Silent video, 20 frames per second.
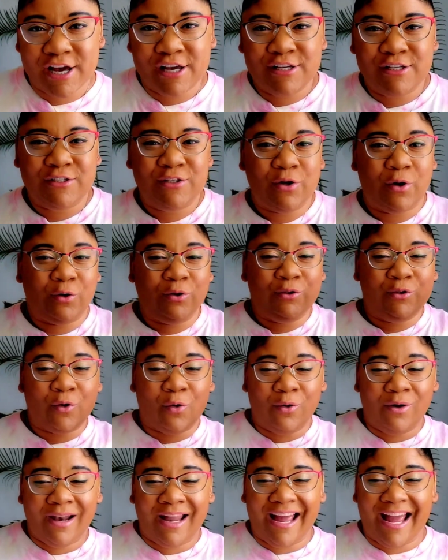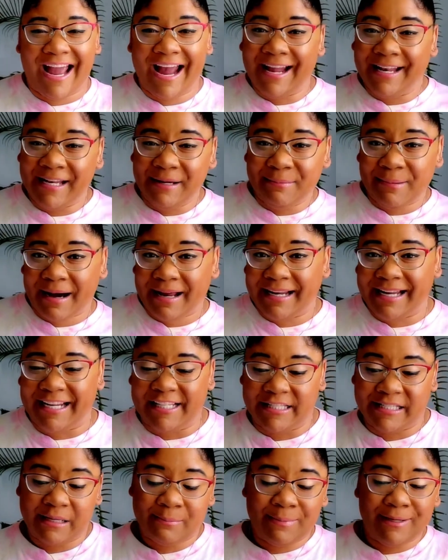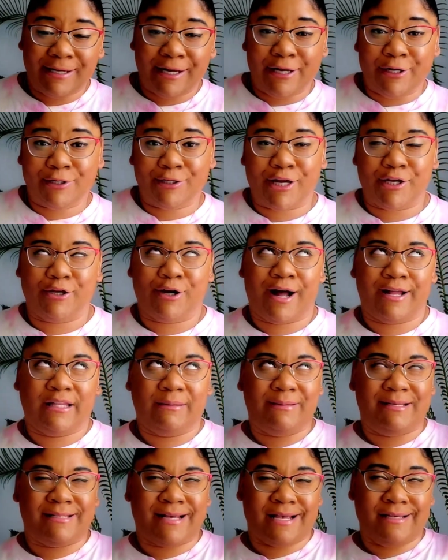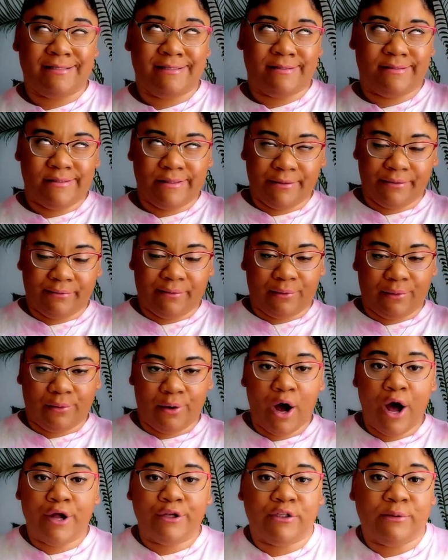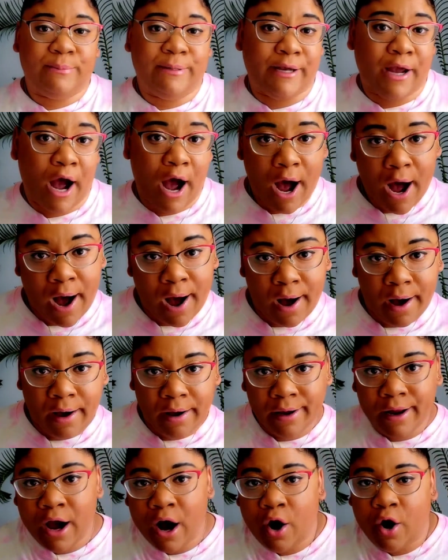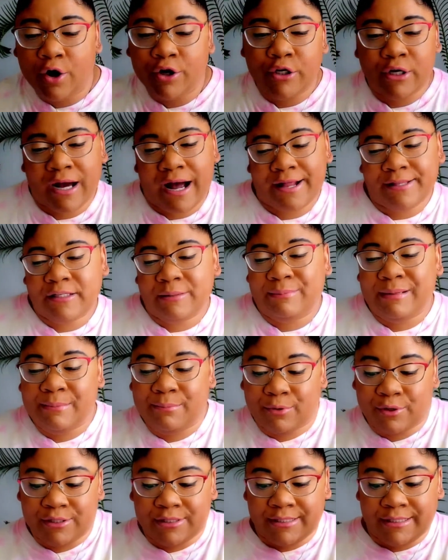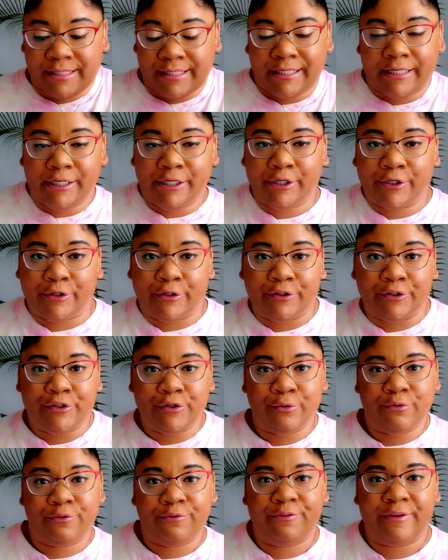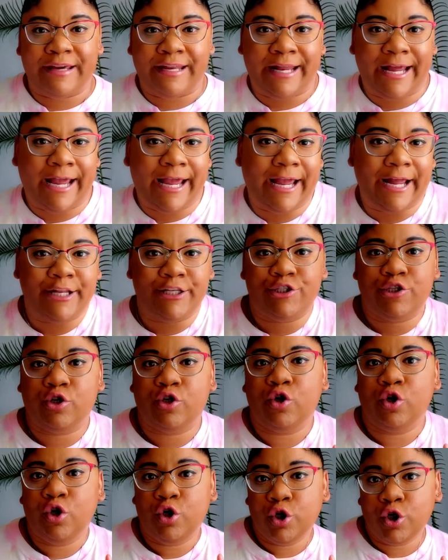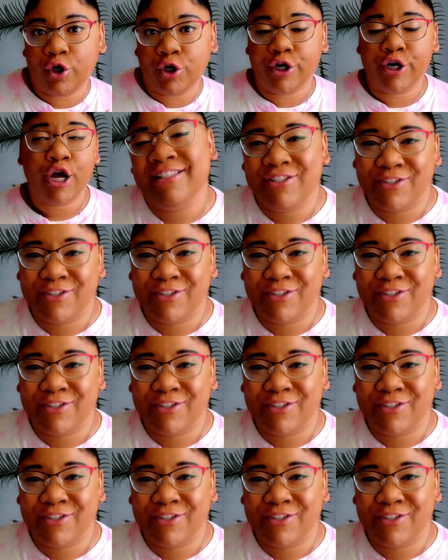So don't let anybody intimidate you that you have to be size zero to be high or you have to be more skinnier to fit in, to look good.